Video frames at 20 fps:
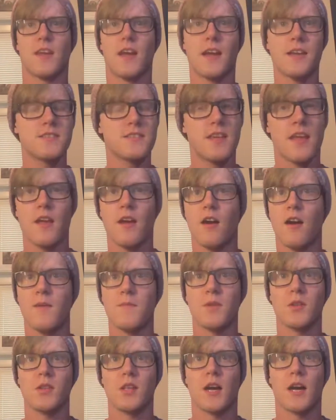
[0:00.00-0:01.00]
say a
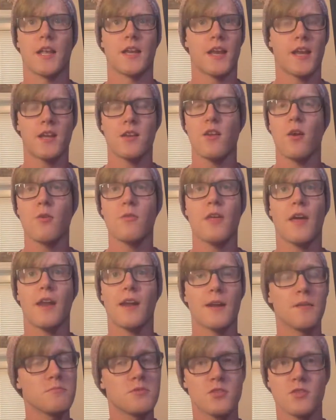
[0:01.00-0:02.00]
lot. I know that.
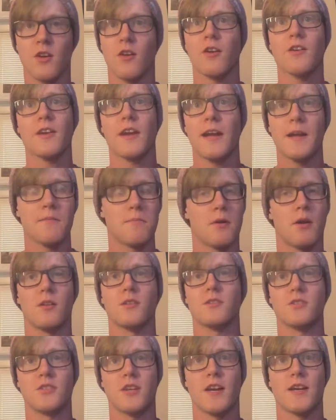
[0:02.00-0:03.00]
I'm sorry. I
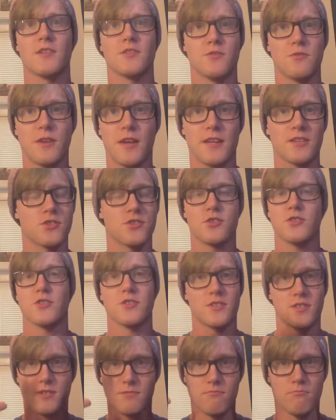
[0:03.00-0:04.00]
apologize. You guys should
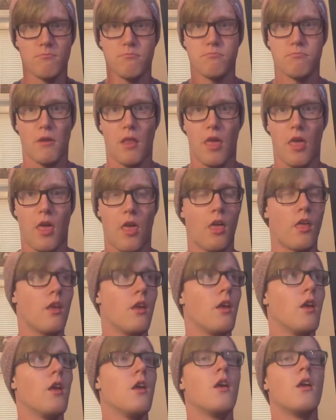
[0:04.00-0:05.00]
just bleh.
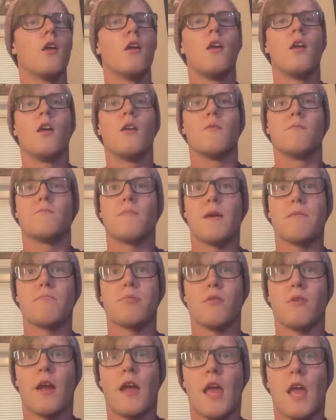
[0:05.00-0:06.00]
My
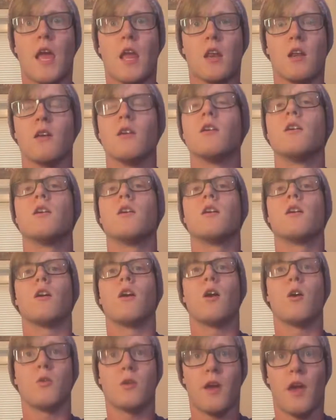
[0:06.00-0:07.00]
brain.
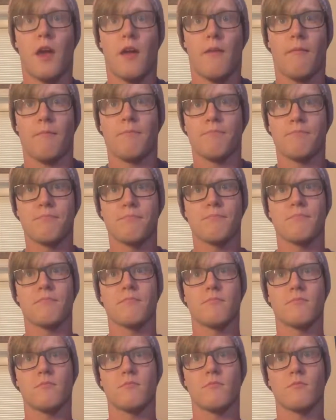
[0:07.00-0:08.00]
Okay.
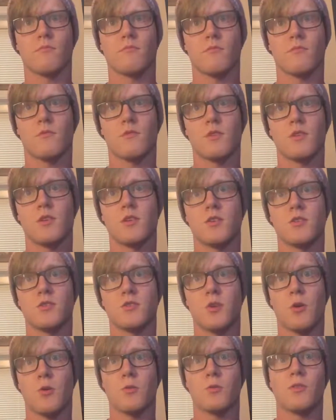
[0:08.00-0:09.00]

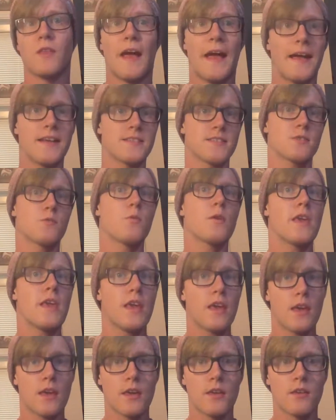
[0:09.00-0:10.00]
So last
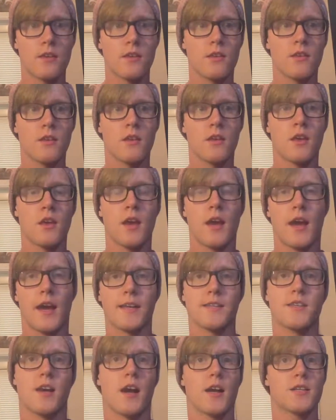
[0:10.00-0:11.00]
week, I
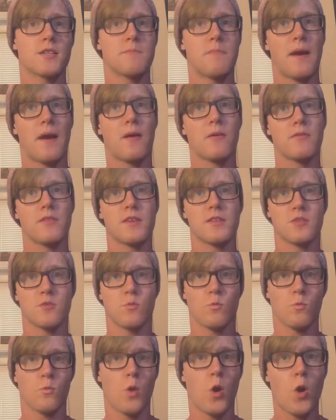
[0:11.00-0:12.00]
talked about this
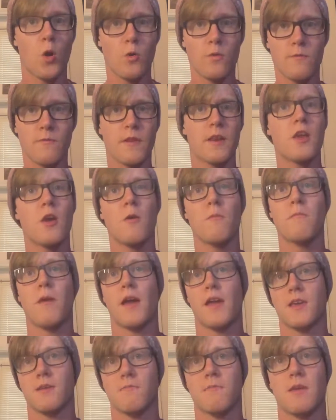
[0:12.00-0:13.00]
Rode Video
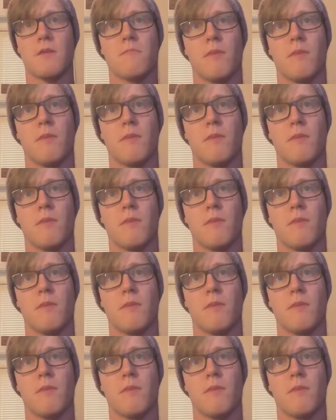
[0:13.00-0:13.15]
Mic Me